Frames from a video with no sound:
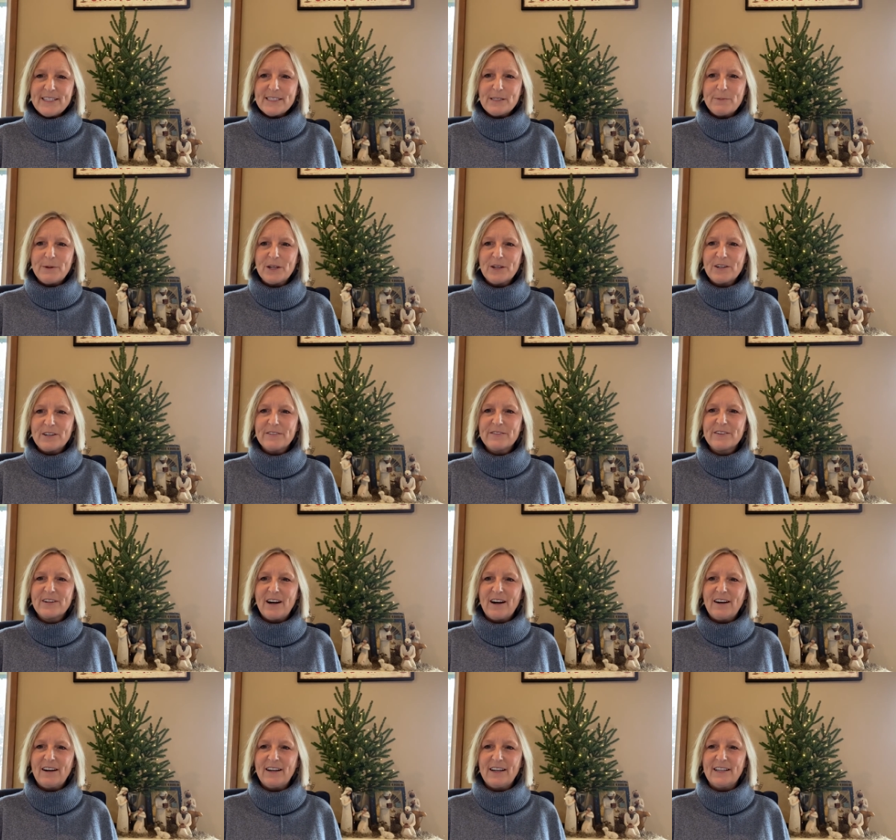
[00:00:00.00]
Spirit of
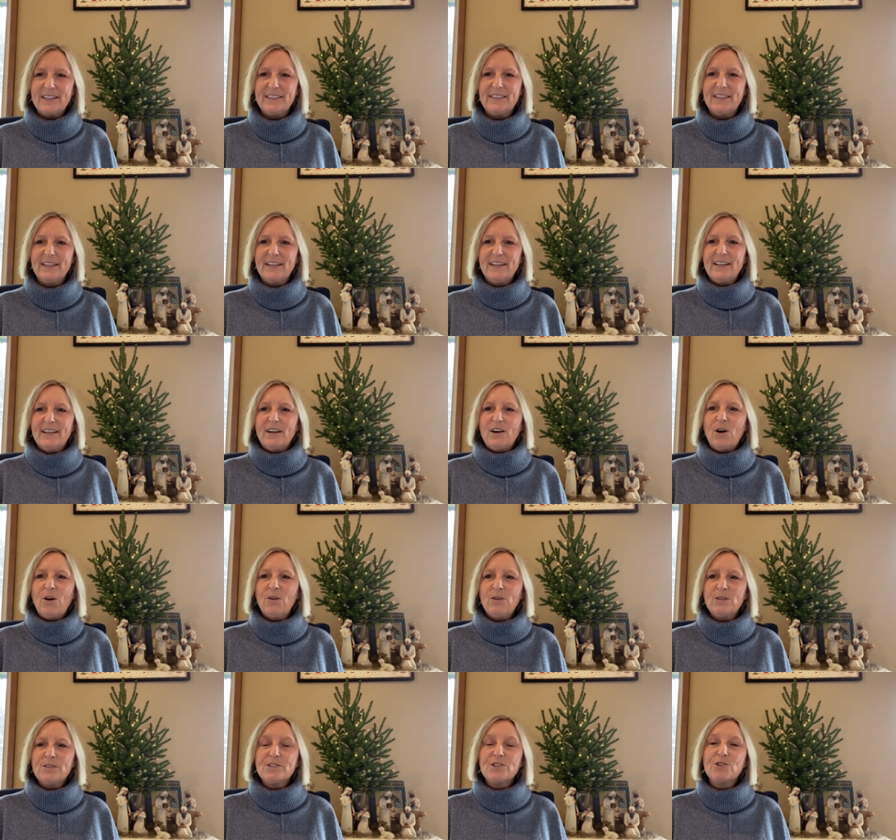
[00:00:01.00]
God
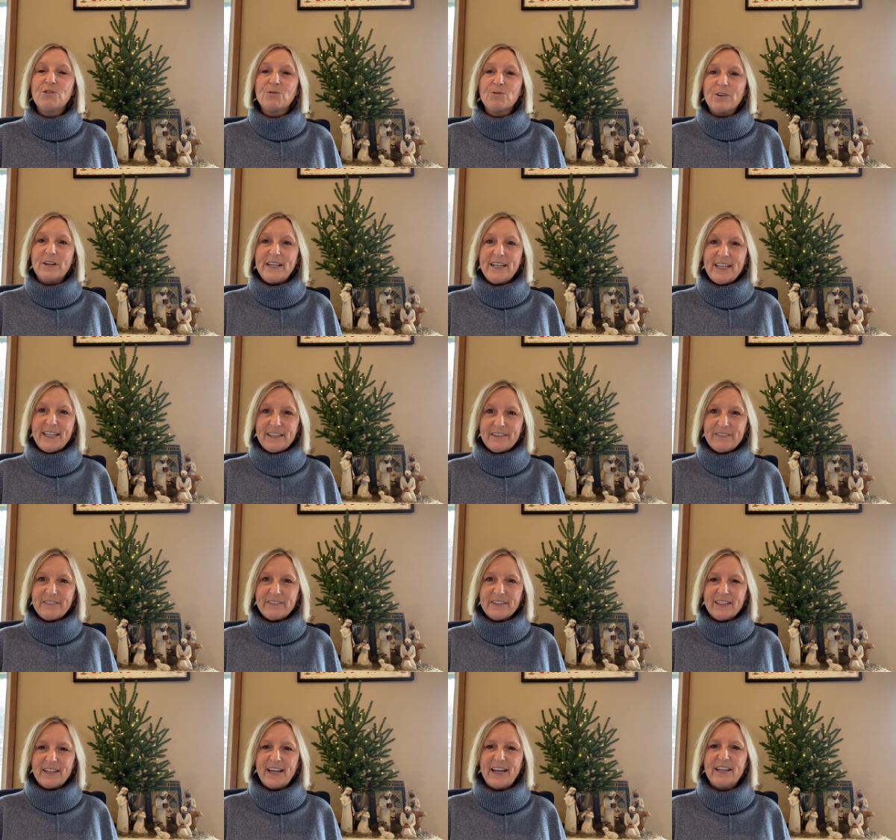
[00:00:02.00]
holds grief
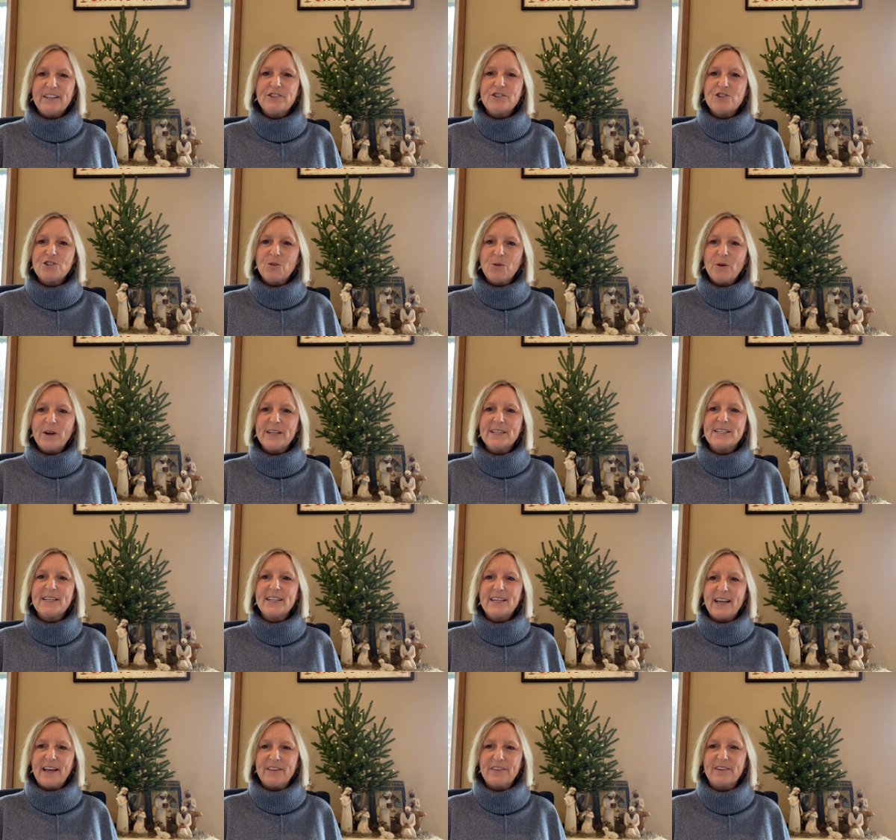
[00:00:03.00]
and joy
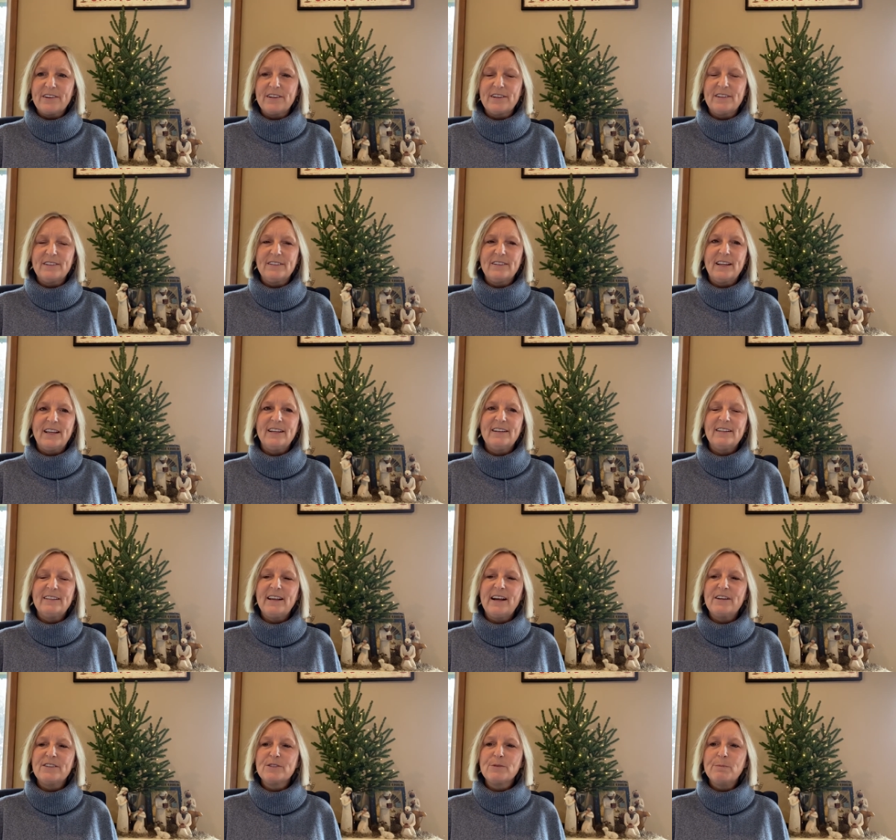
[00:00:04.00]
together and
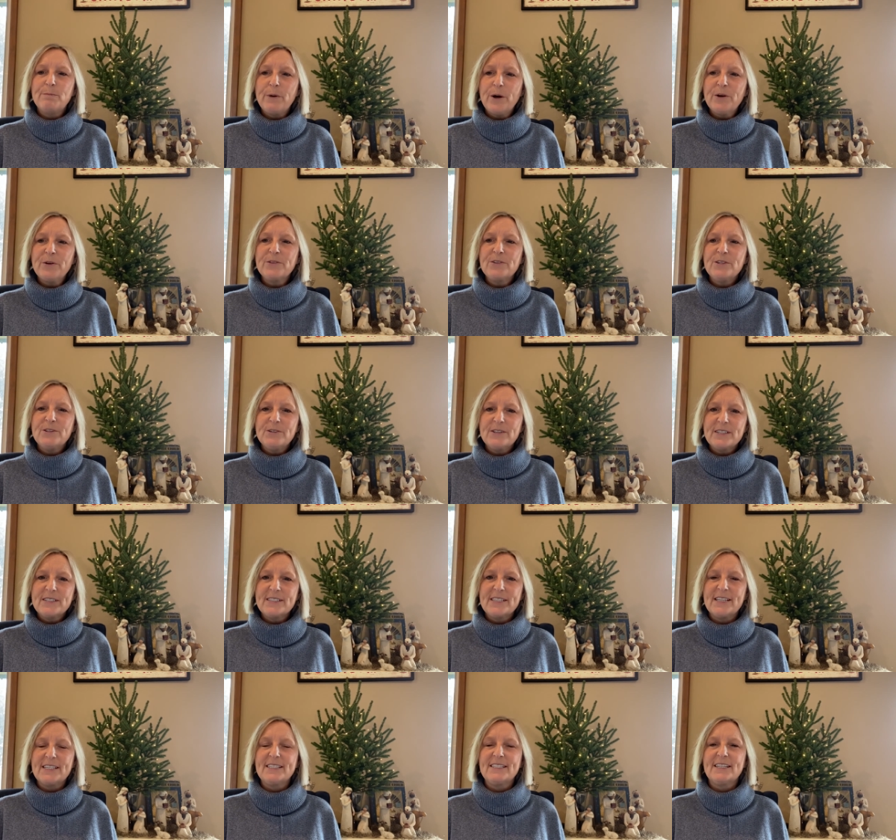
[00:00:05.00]
allows both to
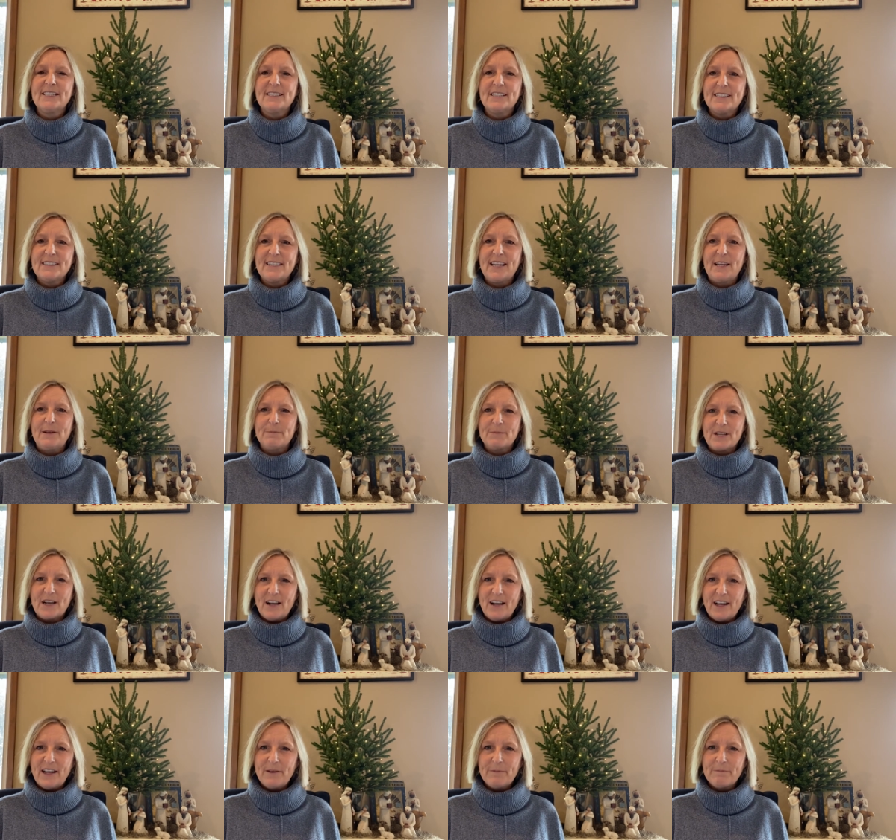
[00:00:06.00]
exist at the same
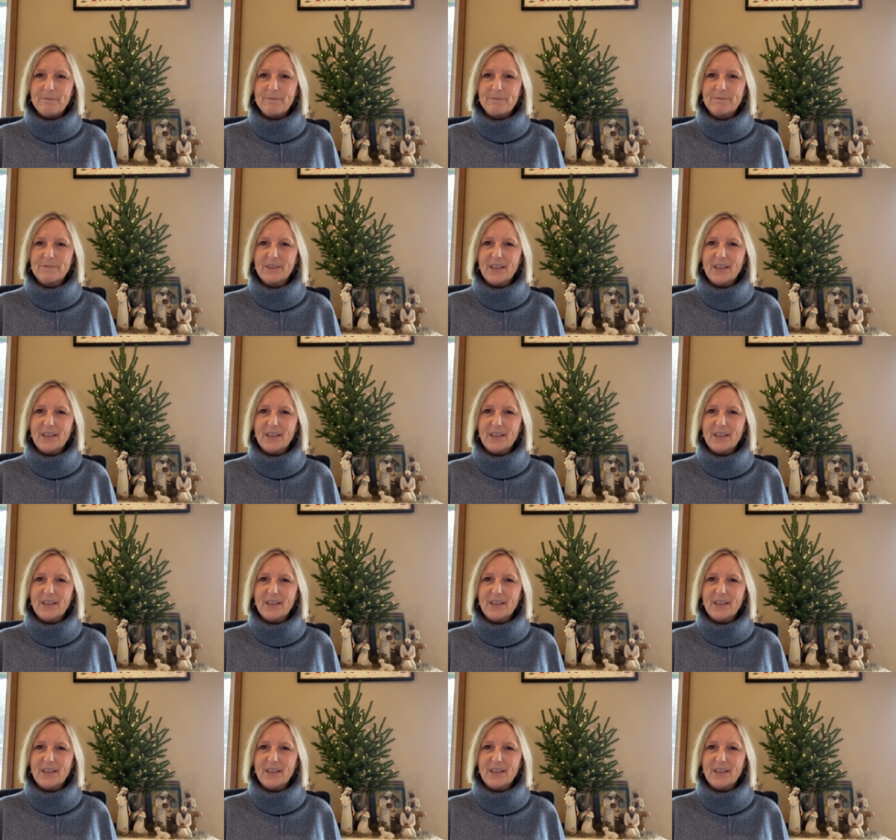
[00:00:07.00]
time.